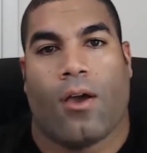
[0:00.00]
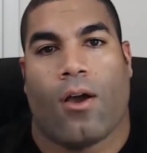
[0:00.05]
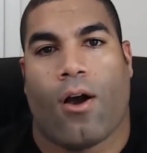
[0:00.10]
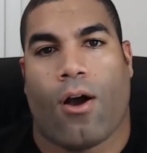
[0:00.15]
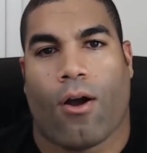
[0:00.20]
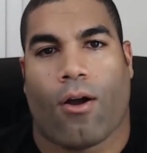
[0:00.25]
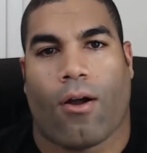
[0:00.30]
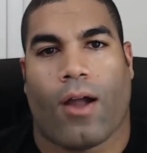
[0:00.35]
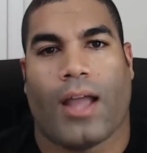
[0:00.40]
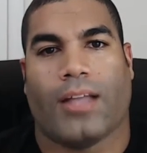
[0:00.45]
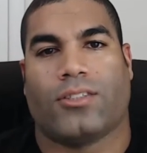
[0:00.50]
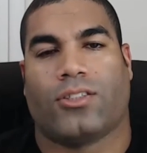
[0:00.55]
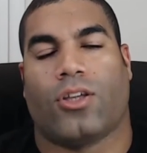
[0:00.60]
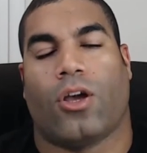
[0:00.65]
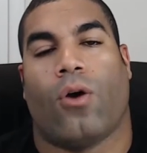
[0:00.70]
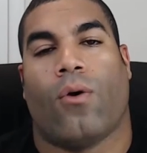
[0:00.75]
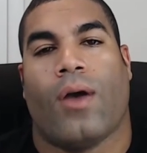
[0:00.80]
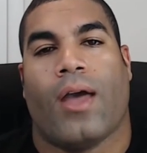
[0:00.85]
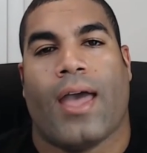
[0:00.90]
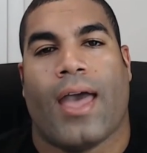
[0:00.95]
All right,
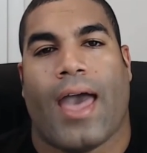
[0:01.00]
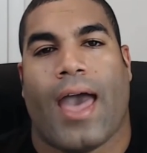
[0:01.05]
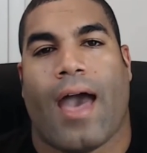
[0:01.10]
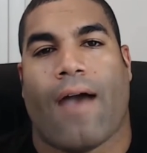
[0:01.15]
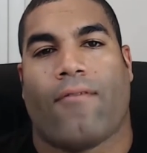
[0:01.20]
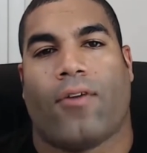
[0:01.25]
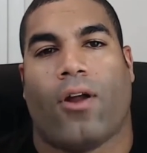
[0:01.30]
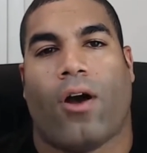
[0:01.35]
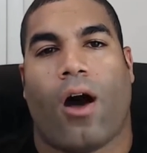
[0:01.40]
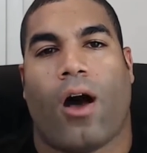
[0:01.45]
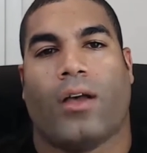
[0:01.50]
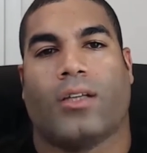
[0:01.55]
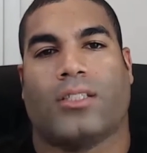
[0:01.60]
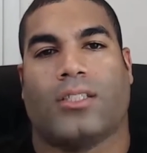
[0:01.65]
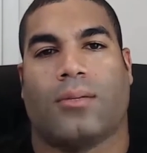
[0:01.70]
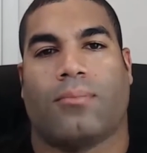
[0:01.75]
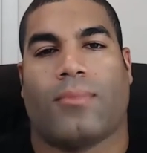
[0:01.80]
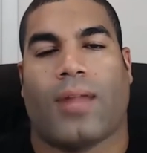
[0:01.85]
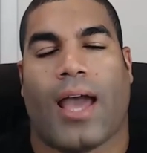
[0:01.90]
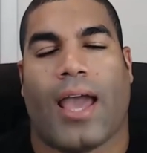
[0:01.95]
so have an
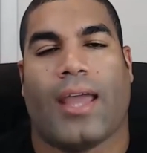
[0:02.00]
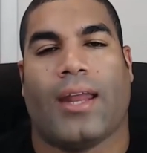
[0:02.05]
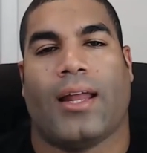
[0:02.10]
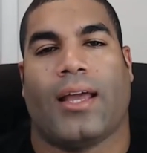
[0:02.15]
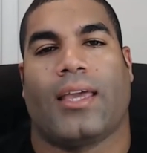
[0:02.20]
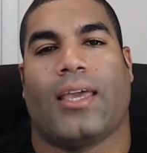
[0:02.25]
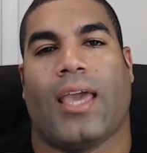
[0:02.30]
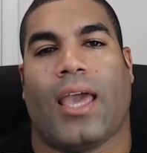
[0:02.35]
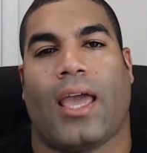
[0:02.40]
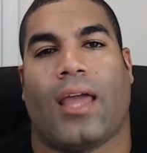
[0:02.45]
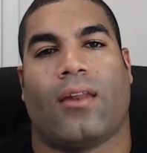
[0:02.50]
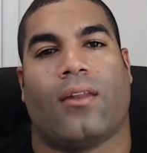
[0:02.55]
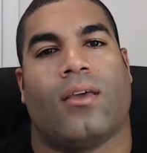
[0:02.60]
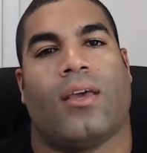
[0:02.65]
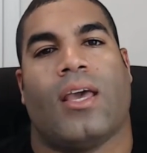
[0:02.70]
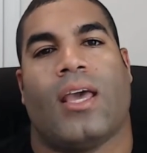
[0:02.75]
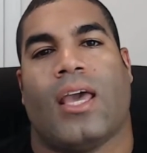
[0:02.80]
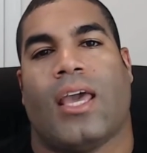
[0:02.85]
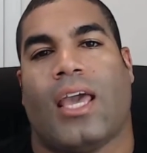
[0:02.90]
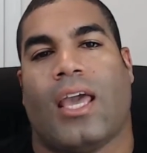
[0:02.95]
awesome night. Again,
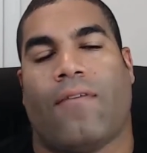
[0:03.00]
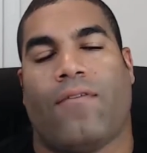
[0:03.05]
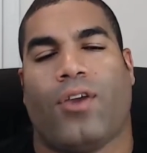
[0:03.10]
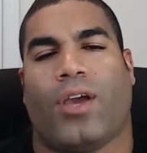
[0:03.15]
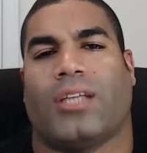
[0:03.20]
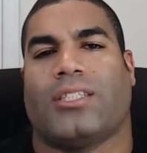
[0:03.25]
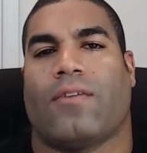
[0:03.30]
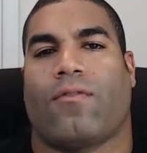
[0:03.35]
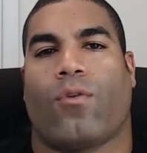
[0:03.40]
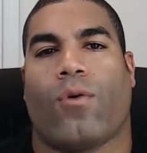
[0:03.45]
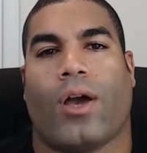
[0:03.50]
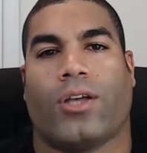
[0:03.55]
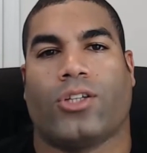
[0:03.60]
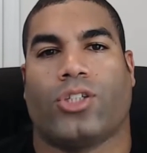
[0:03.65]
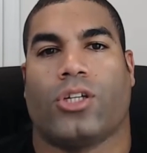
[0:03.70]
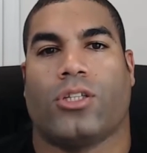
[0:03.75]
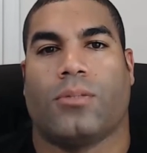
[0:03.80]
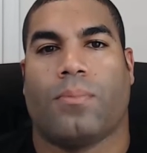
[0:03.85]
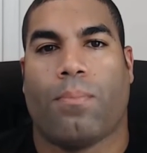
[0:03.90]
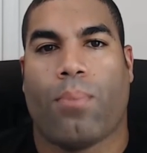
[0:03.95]
if you guys have
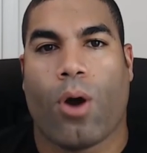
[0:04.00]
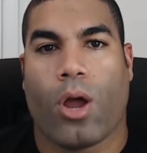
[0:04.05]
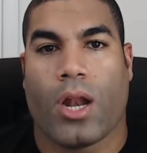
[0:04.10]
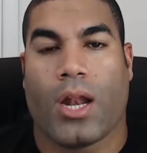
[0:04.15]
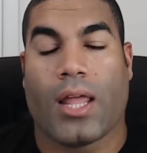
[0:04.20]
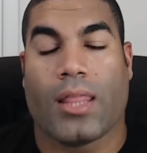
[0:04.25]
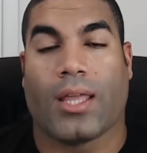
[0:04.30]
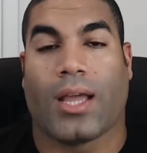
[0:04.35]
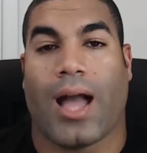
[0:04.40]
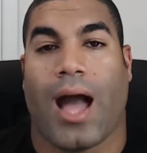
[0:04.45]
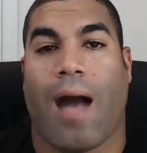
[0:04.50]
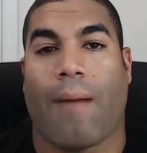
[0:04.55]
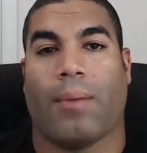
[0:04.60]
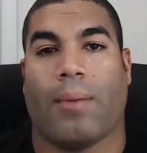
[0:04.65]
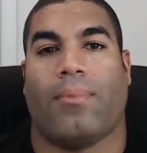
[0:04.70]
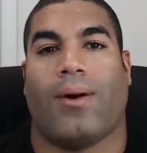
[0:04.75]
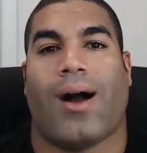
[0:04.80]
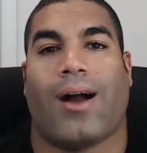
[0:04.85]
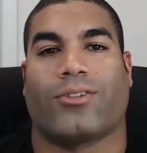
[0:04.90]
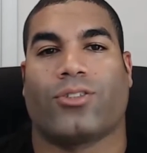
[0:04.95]
questions, put it in the comment
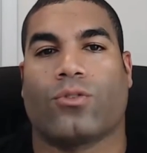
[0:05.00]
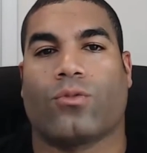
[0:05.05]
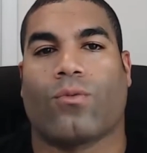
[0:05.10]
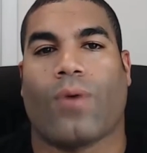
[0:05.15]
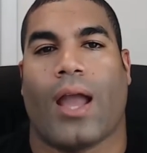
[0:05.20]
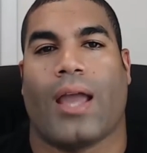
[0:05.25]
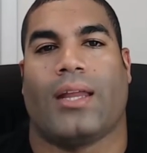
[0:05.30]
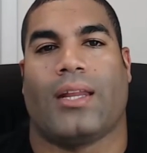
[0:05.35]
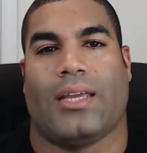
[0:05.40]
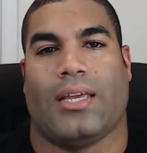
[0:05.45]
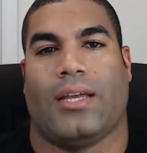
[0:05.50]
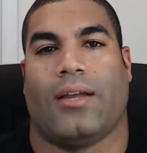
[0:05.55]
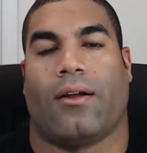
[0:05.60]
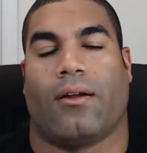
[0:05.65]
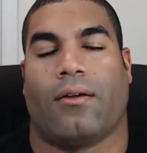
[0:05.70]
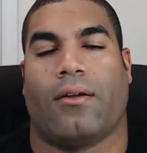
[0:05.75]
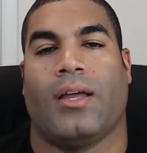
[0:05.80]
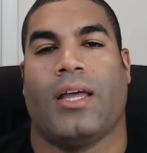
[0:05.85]
box right here.